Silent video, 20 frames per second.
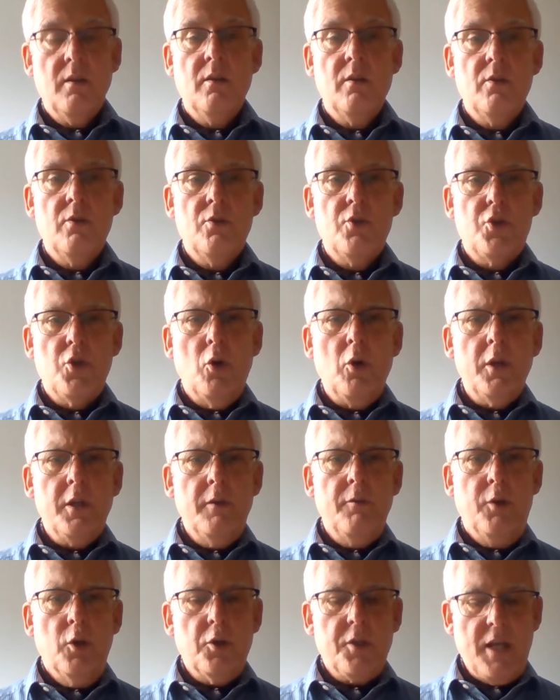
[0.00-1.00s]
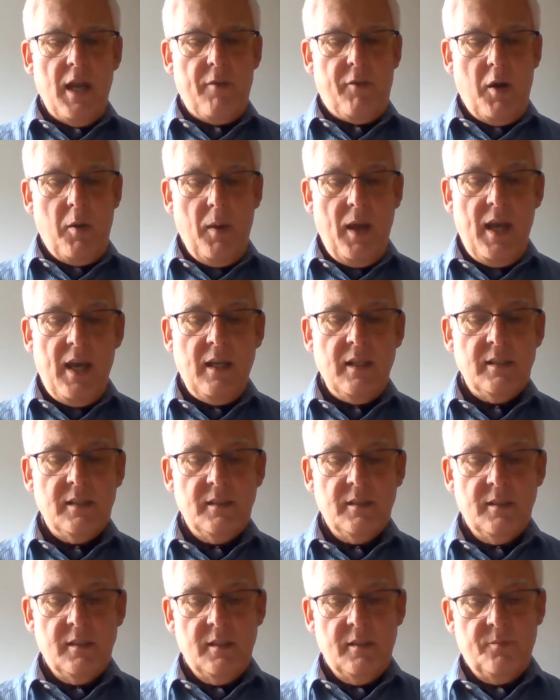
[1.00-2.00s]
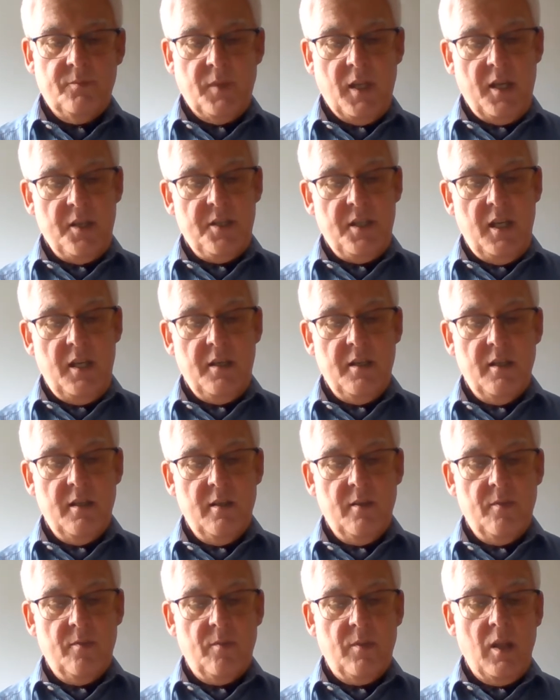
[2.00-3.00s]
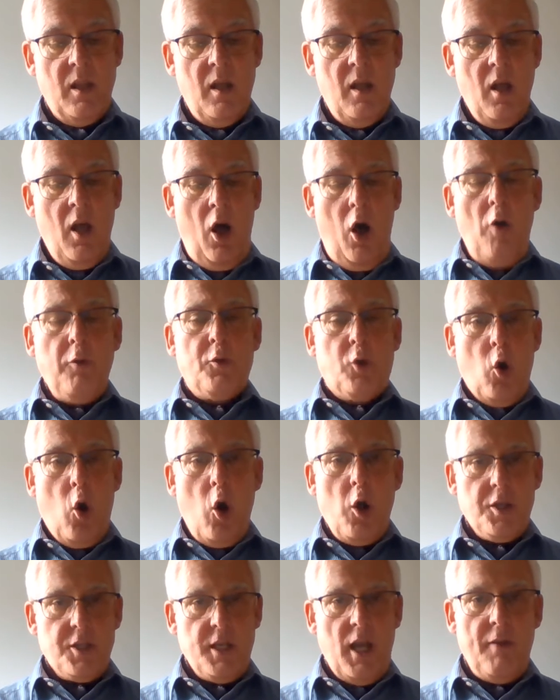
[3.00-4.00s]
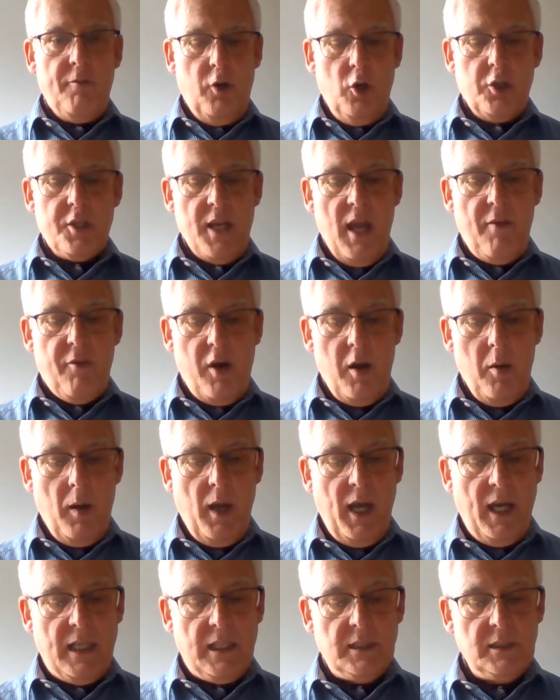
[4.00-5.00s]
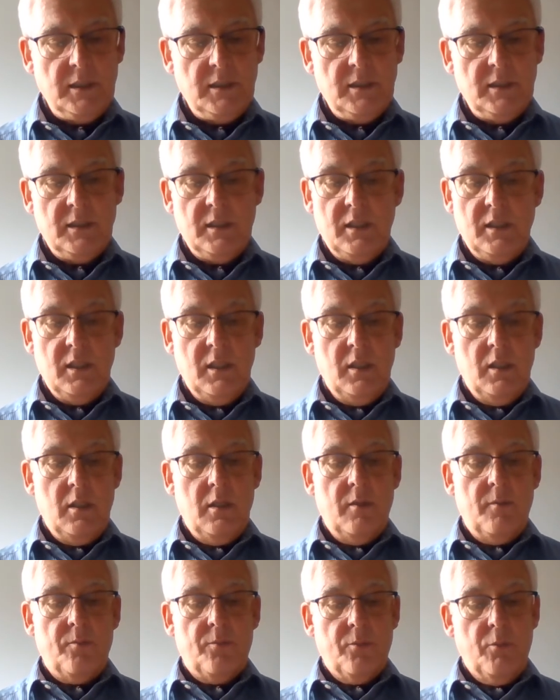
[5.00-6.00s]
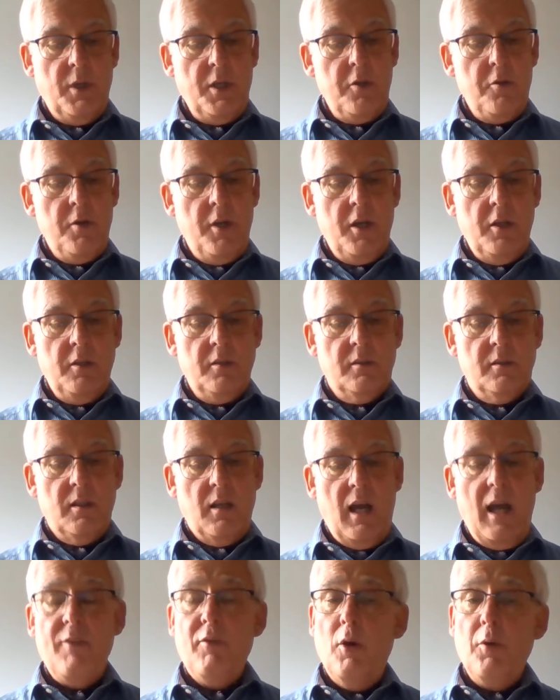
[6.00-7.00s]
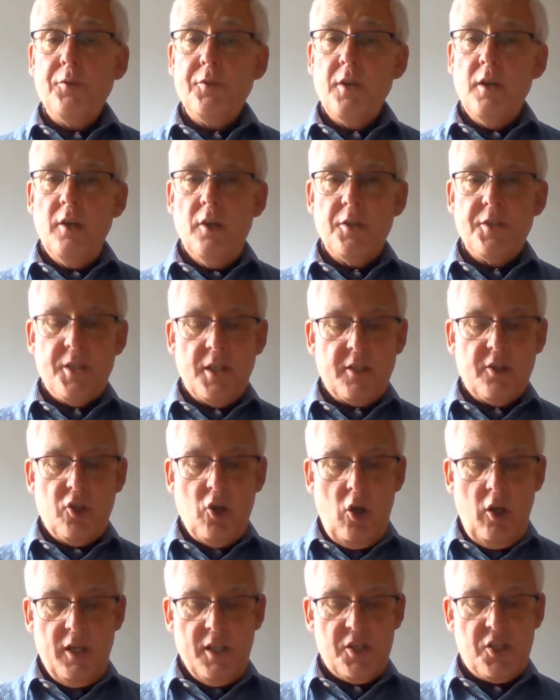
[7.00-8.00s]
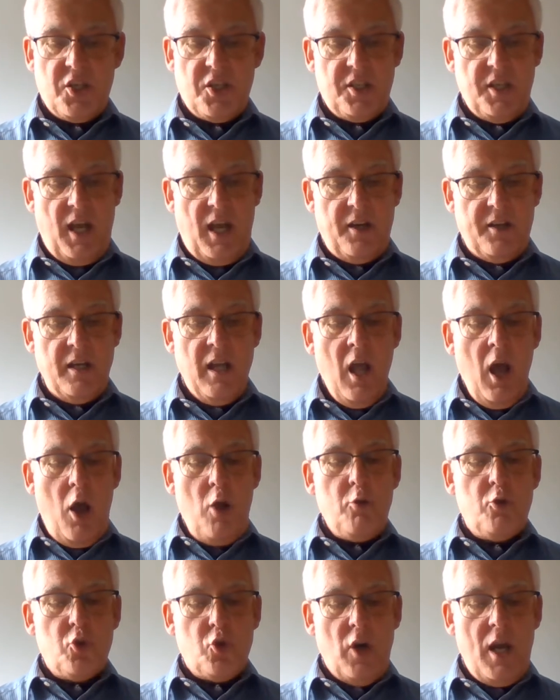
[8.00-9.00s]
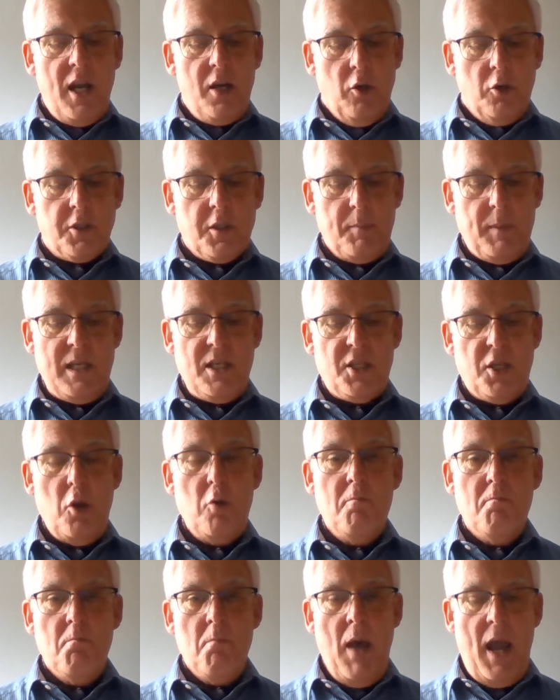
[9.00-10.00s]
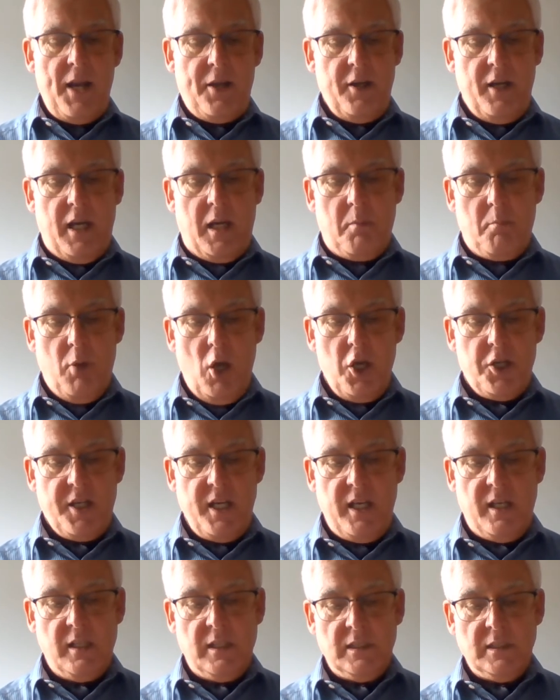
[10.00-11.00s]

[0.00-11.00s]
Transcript: "Sure you've looked everywhere?" I said. "Of course I've looked everywhere." "Well, you know, I've often lost a collar stud. Oh, try not to be so maddening, Bertie.